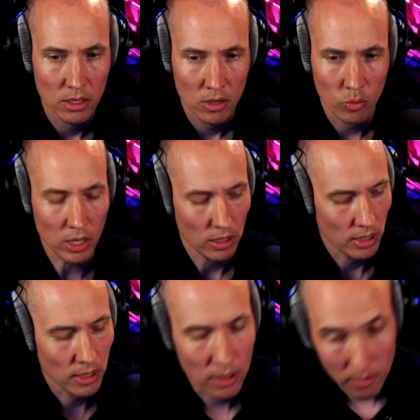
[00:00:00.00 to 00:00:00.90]
Well,
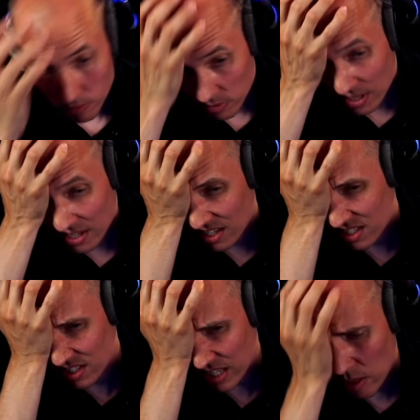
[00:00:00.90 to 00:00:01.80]

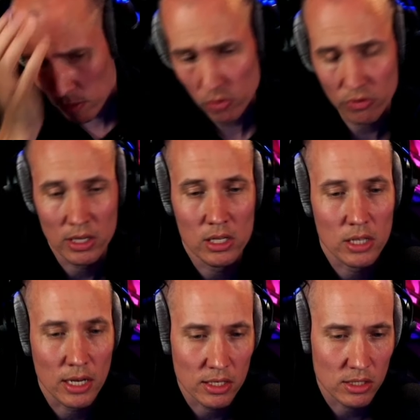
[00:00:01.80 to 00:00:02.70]
some of these
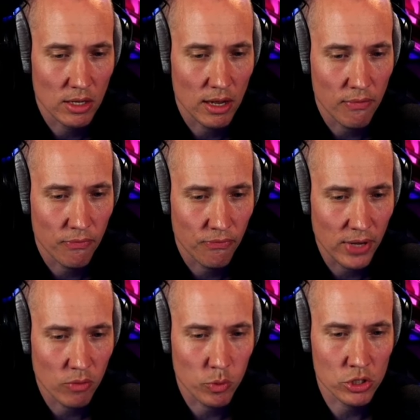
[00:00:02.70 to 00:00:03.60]
I
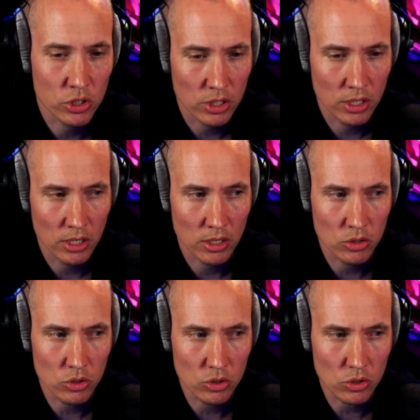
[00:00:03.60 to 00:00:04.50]
felt was
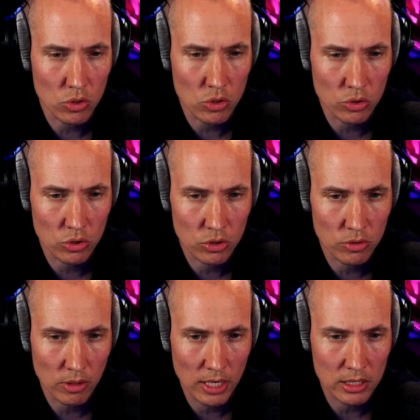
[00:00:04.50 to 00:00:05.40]
not
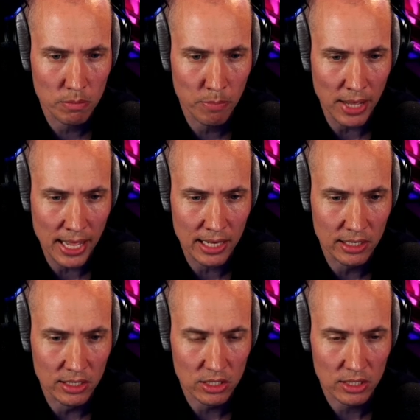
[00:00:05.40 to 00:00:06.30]
as
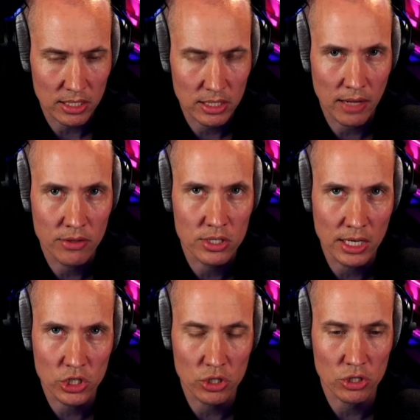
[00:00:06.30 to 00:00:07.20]
balanced as the other
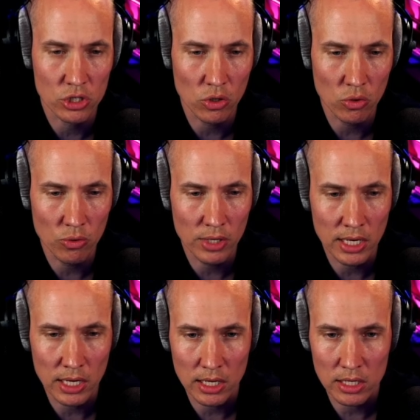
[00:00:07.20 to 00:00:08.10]
sections, so
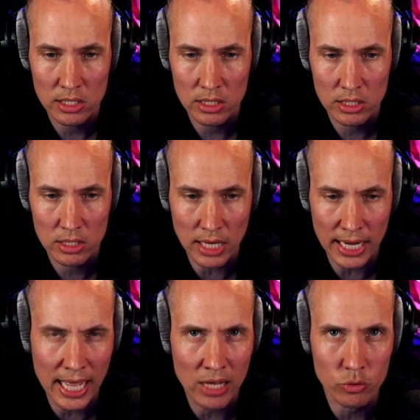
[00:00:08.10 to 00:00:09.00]
they stuck
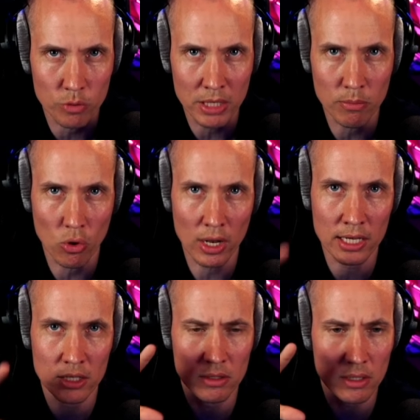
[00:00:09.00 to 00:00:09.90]
out a bit more,
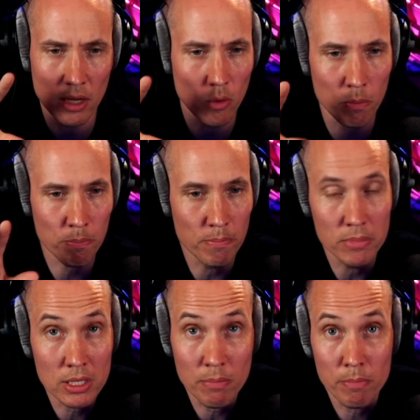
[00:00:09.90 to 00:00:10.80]
like they were
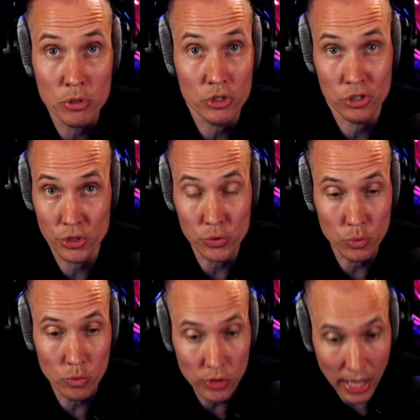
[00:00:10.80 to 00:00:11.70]
simply put too
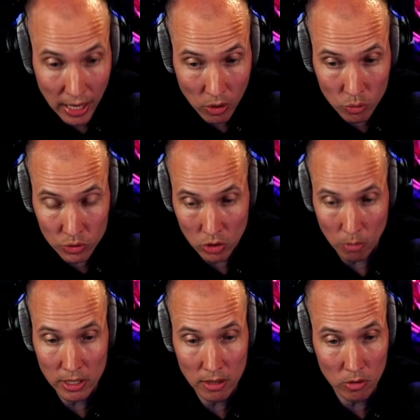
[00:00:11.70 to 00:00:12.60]
loud
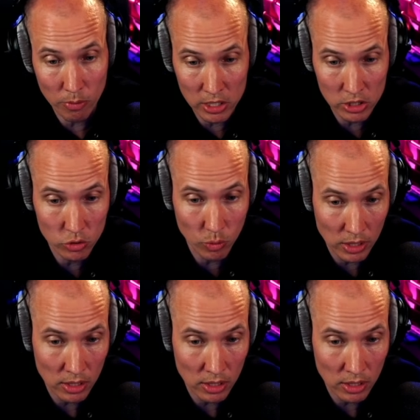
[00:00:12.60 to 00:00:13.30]
in comparison to what